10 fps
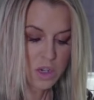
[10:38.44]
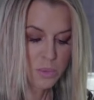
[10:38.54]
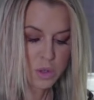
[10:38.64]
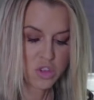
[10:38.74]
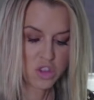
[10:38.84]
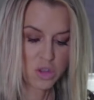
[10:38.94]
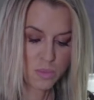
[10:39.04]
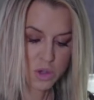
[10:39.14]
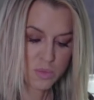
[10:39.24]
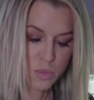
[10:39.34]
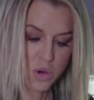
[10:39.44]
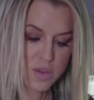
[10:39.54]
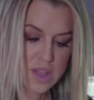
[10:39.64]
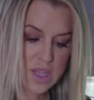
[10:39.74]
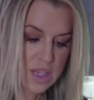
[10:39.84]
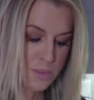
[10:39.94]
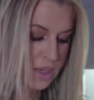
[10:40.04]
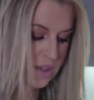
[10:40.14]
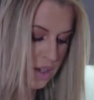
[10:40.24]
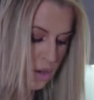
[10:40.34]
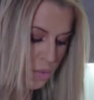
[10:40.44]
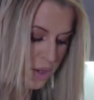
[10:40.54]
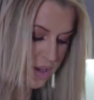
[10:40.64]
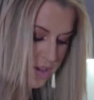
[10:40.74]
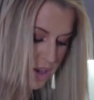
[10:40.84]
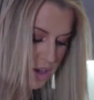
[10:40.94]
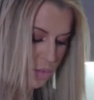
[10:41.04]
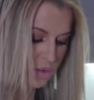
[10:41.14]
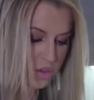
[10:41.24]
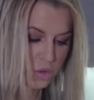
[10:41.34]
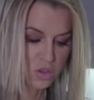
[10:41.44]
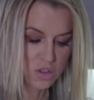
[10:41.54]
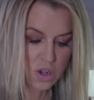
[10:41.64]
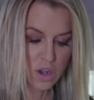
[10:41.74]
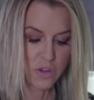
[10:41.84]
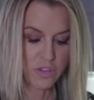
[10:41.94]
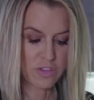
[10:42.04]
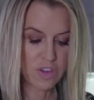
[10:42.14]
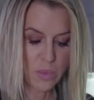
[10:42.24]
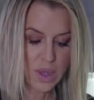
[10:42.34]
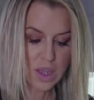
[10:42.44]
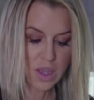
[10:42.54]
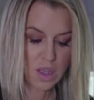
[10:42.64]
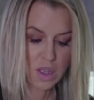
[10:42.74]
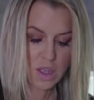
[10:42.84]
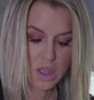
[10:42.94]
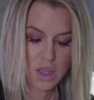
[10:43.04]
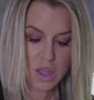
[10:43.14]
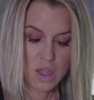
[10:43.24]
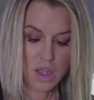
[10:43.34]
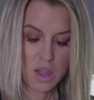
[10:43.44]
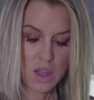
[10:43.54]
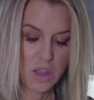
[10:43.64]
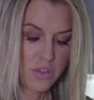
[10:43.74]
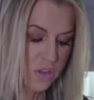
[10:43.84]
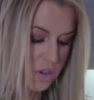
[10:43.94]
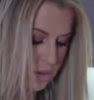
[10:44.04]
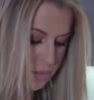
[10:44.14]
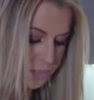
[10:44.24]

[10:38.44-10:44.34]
not going to put too much more in this because I don't want it all to start overflowing in the oven.